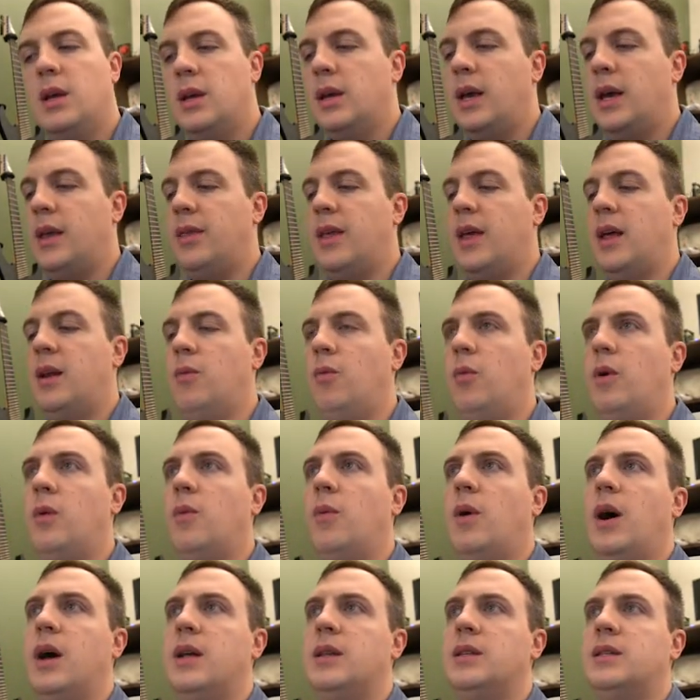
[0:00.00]
And then we
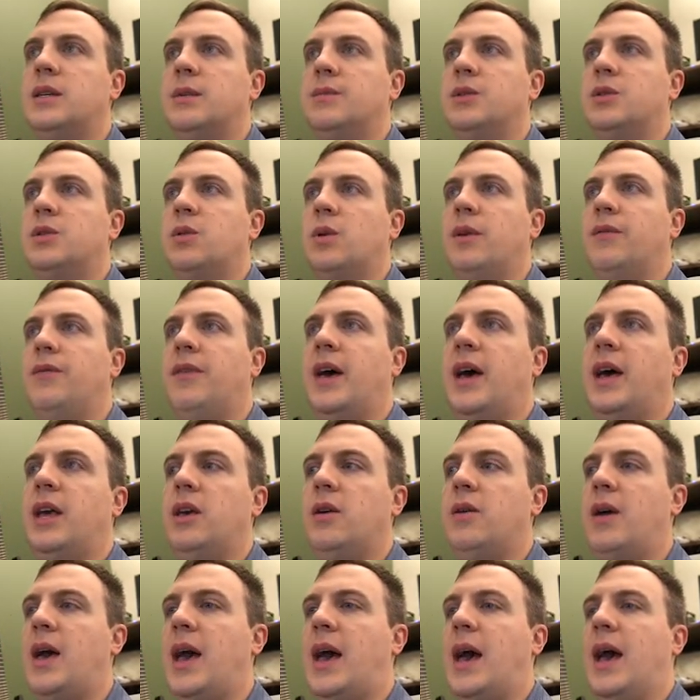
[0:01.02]
want some sort of
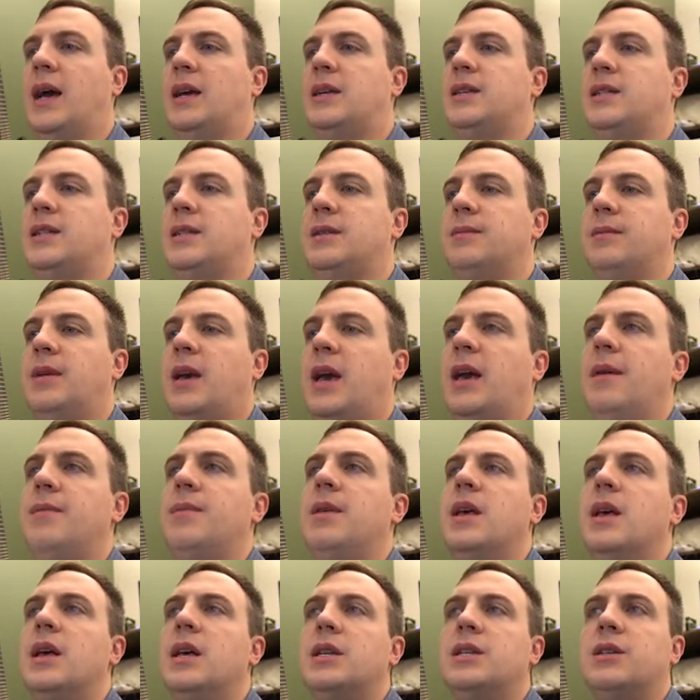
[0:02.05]
value x, okay?
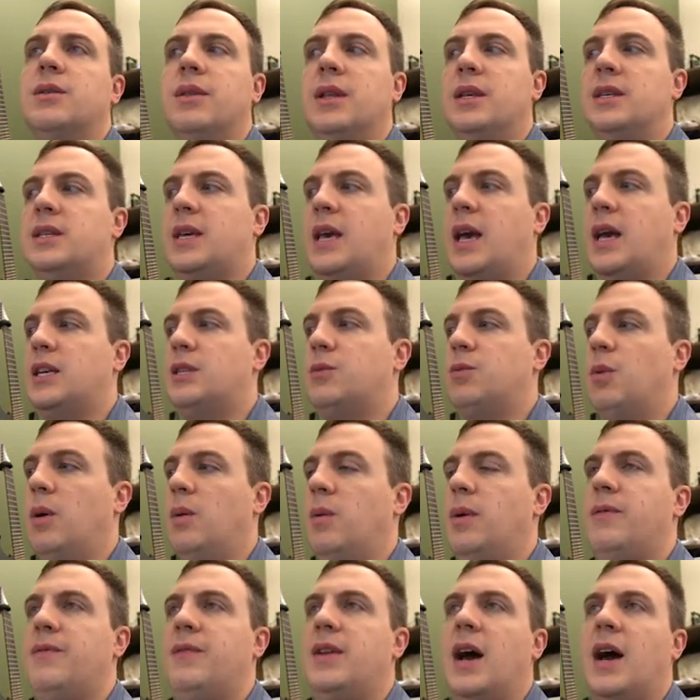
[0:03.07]
So in this case,
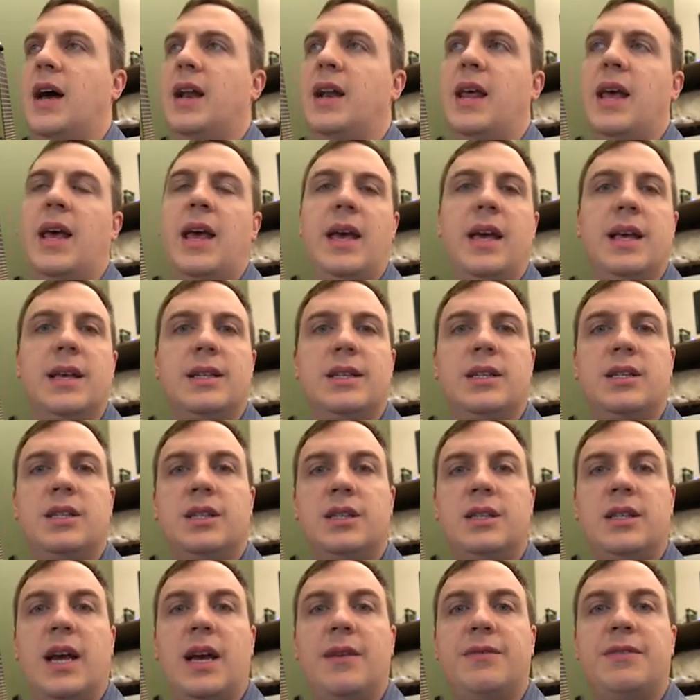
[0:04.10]
what we've done is
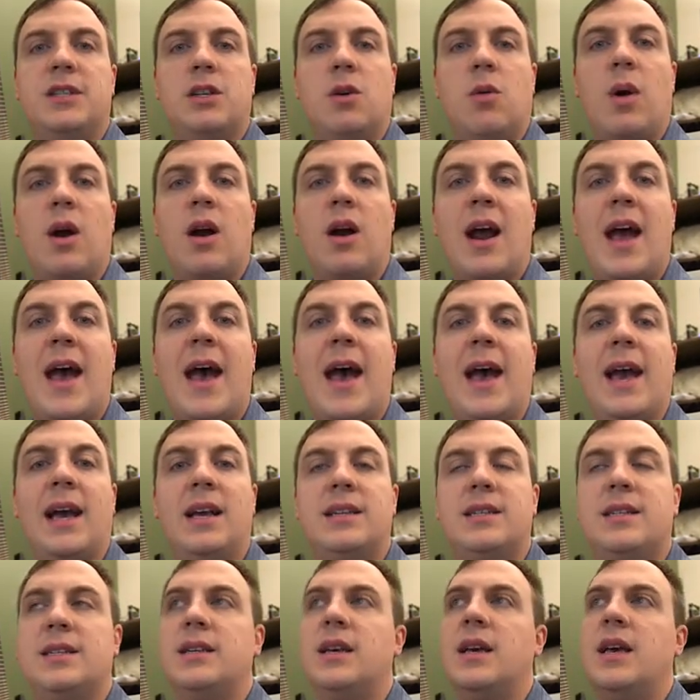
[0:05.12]
def square
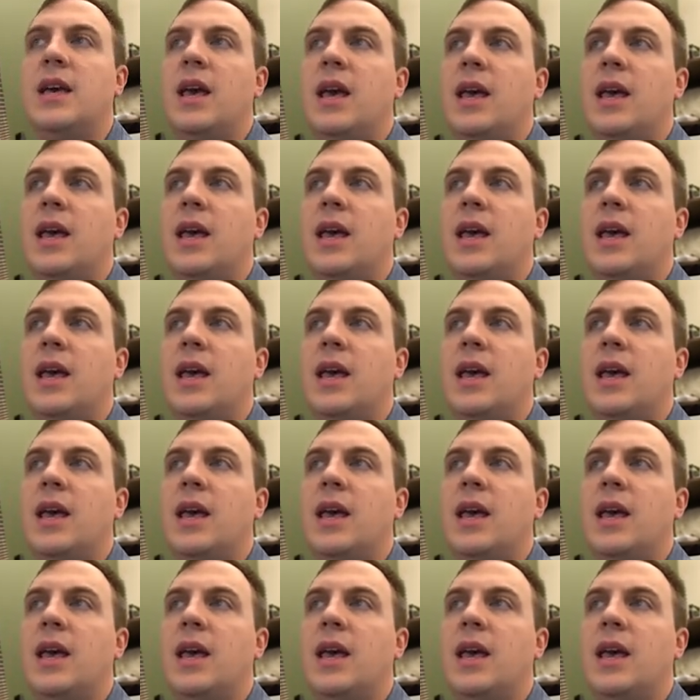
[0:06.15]
x.